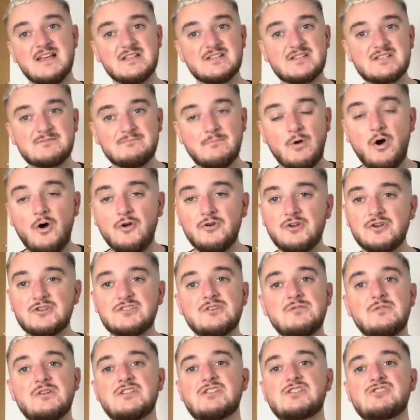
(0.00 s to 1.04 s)
Smart not
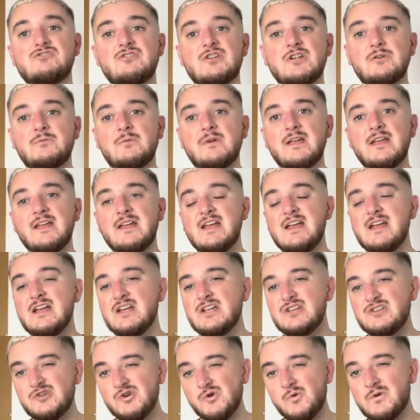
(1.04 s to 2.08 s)
doing it straight away.
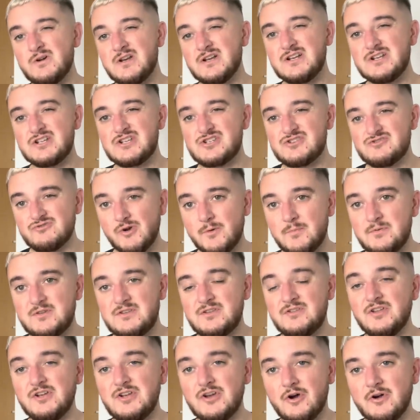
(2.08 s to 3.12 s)
Don't want to
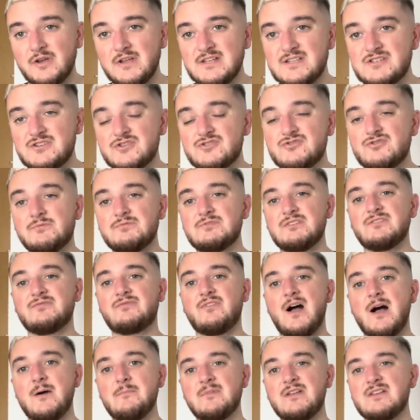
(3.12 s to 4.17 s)
disrupt the noise, disrupt the
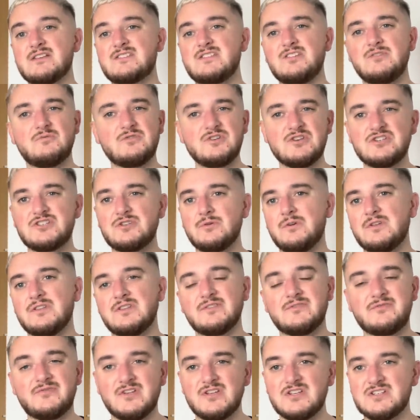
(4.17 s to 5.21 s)
fan base. You wouldn't do it in
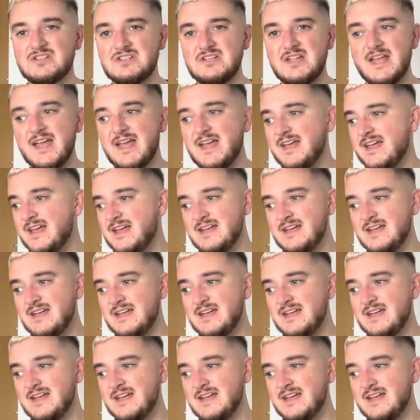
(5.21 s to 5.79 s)
the first year.